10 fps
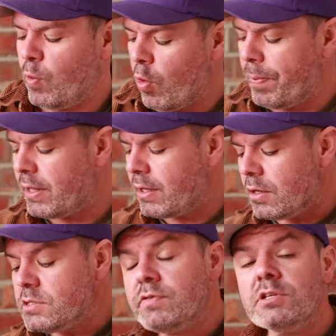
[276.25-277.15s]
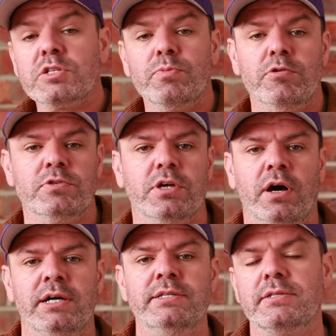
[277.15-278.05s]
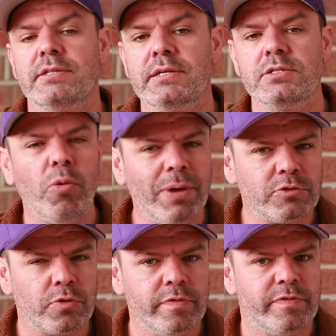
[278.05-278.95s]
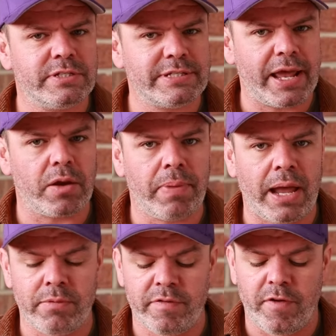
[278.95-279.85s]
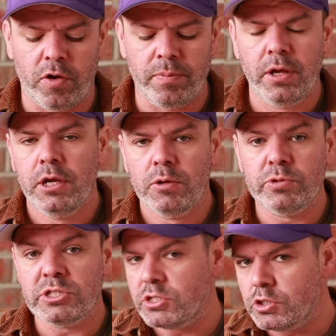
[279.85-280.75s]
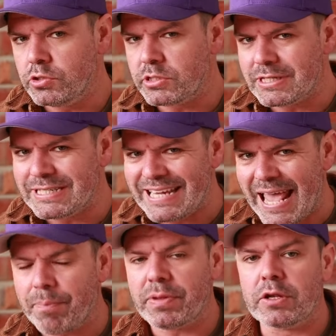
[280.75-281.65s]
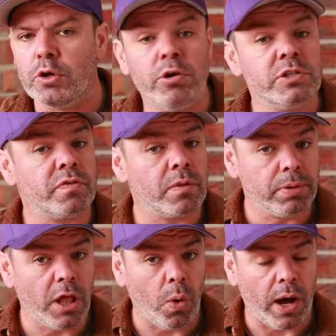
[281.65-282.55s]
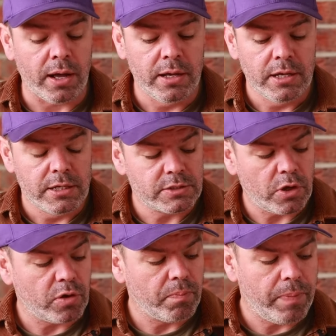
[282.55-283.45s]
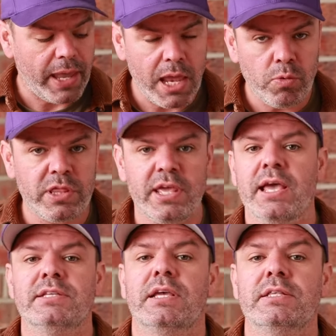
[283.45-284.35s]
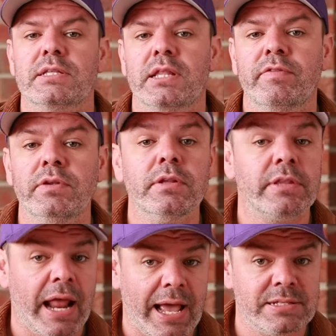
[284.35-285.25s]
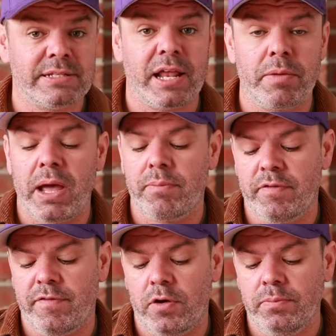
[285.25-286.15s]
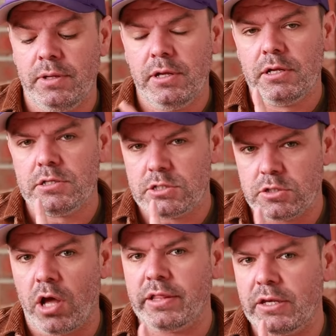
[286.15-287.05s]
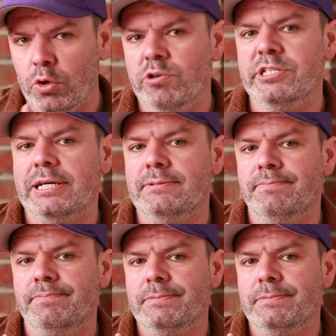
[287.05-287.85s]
Well, because of the small size, there's not much room for sound abatement foam, which is used to dampen the noise of the blower. So compared with the AirSense 11 that has sound abatement foam, slightly noisier.